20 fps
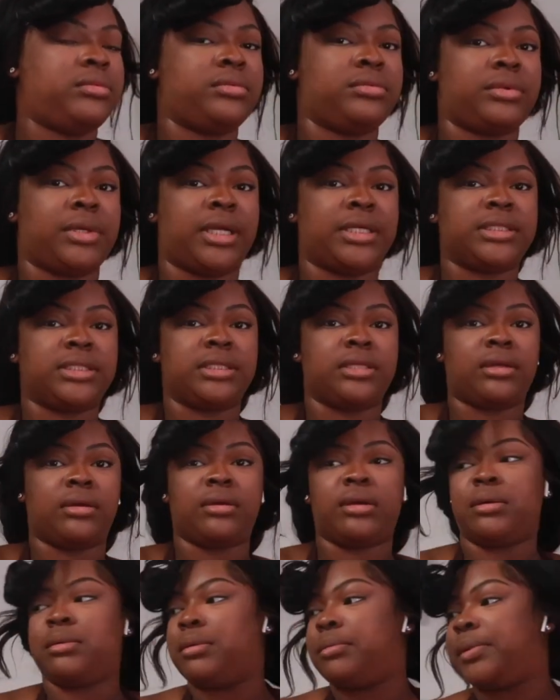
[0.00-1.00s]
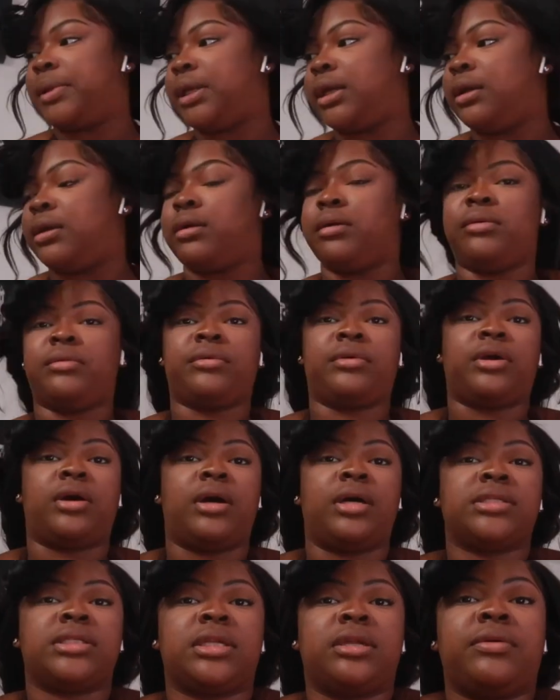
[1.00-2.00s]
Rice, and don't come up in here
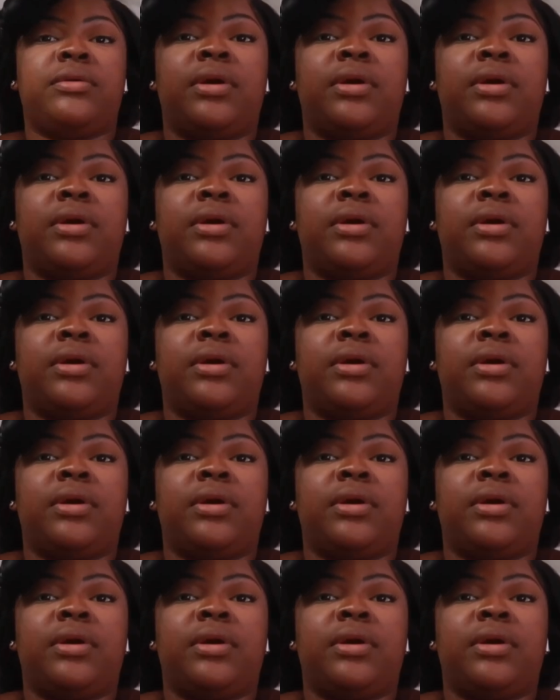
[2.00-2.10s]
causing a